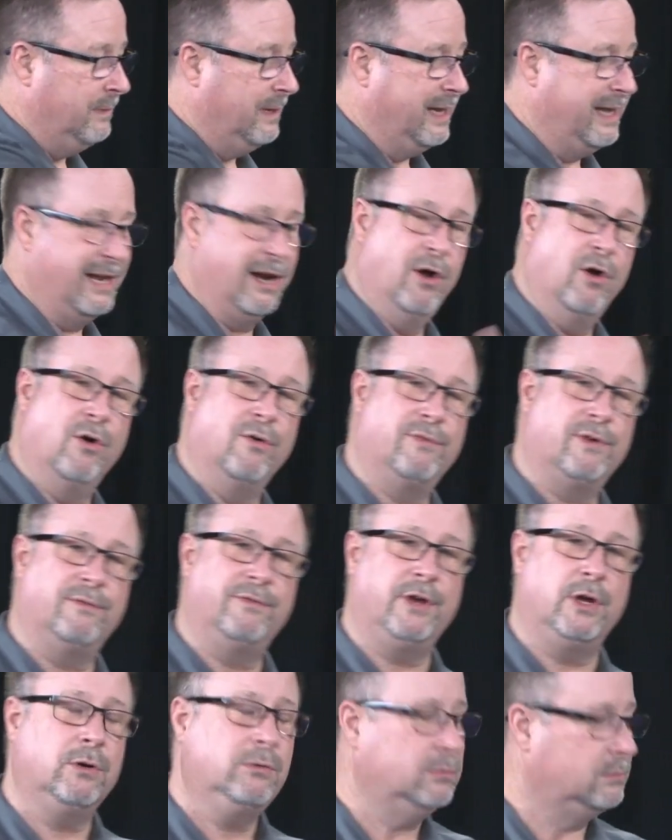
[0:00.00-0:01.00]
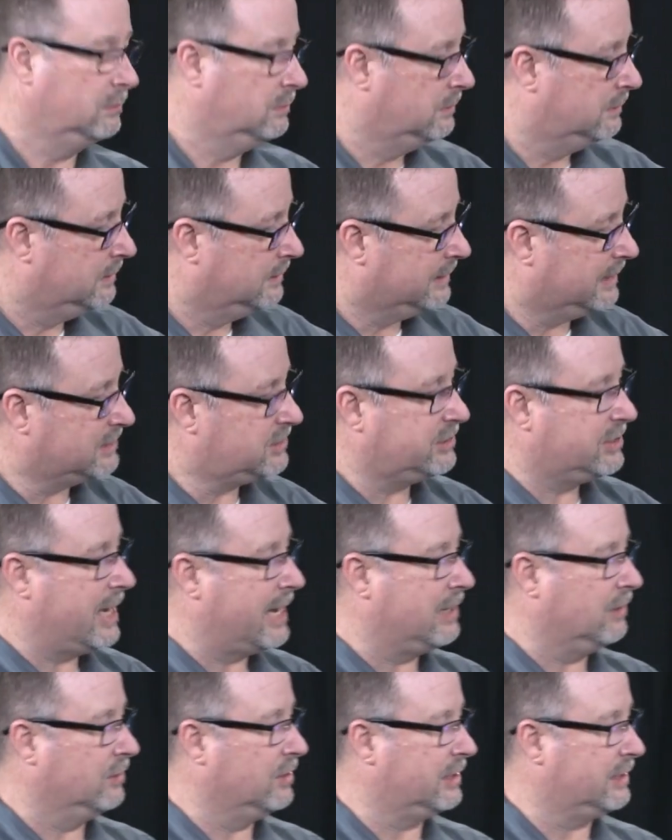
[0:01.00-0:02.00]
an overview. Let's
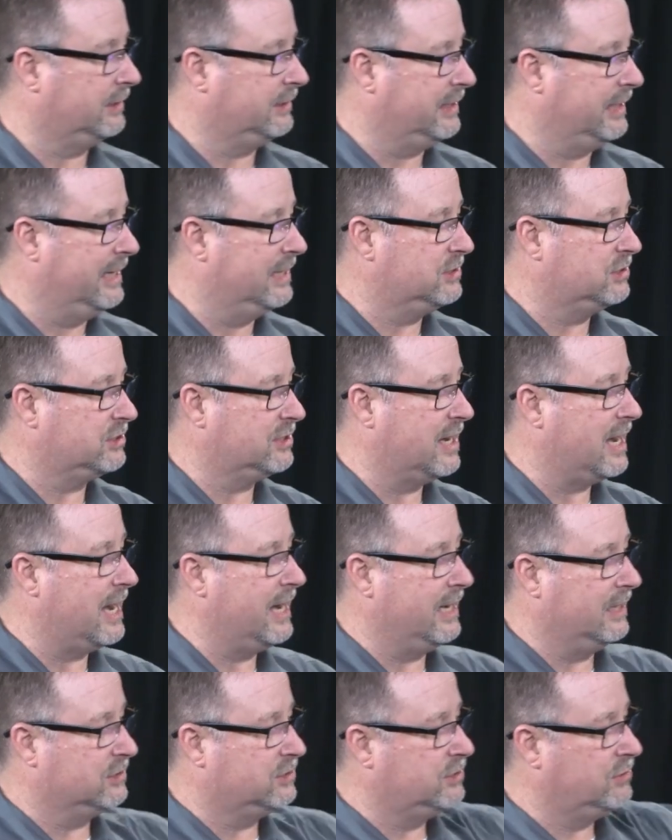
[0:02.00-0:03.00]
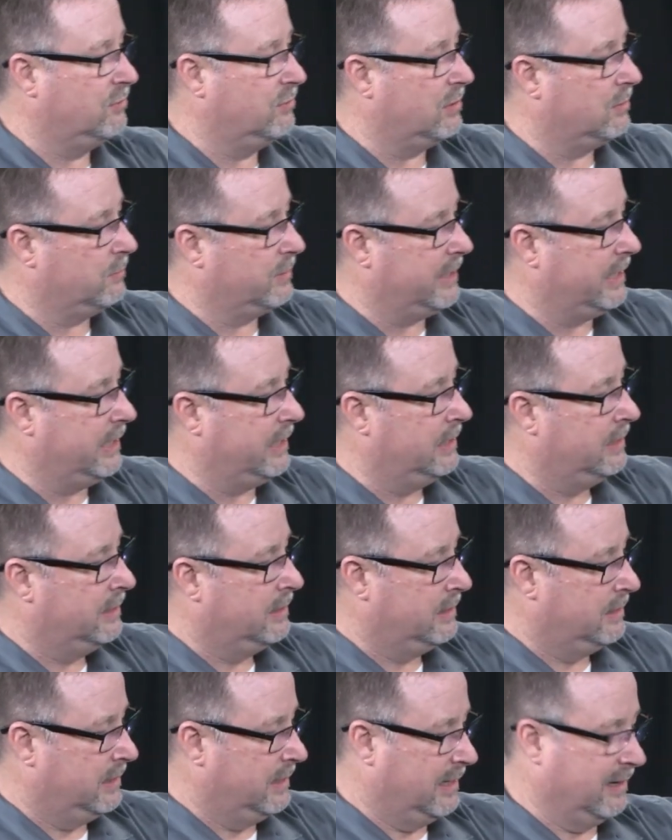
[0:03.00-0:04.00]
take a look at the inside and see what we
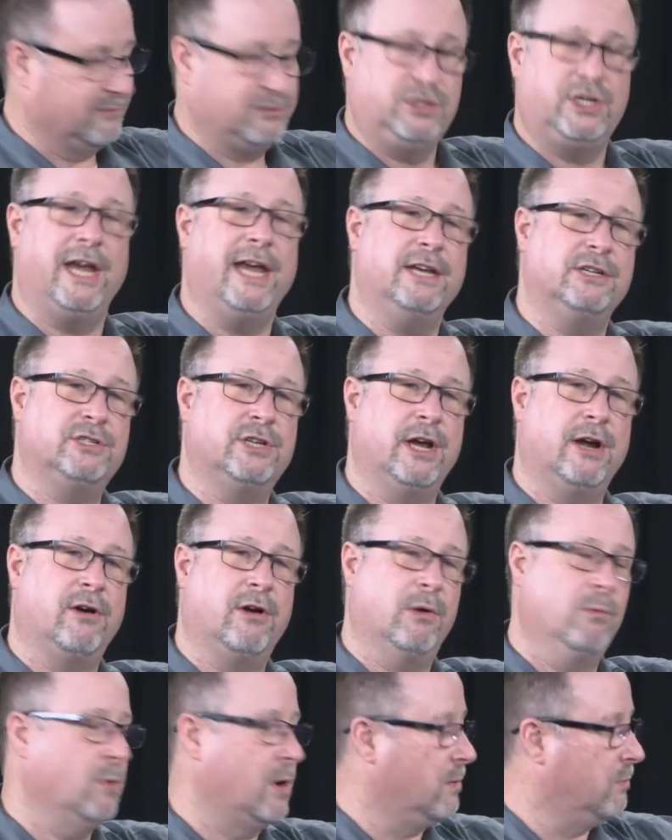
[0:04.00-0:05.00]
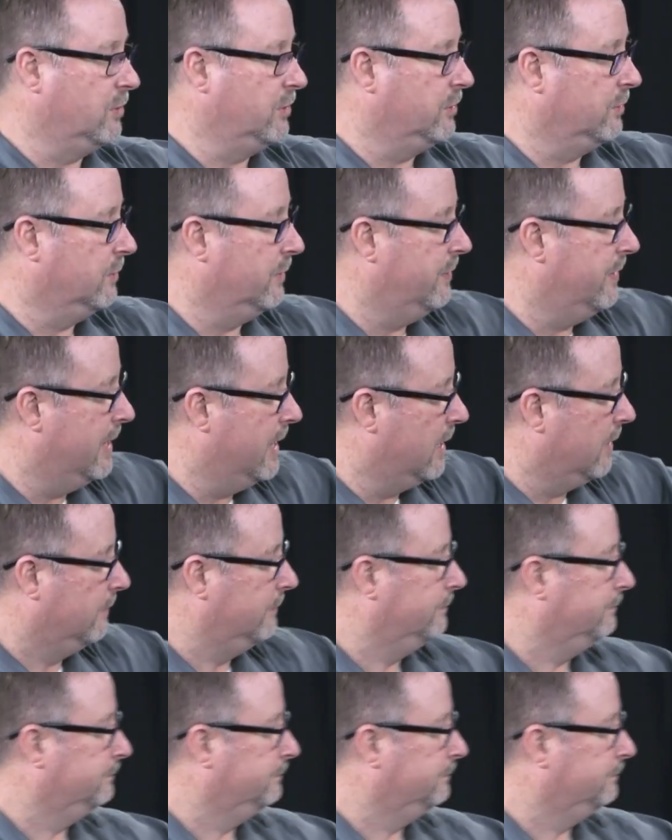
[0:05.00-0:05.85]
have changed there and what we're doing there.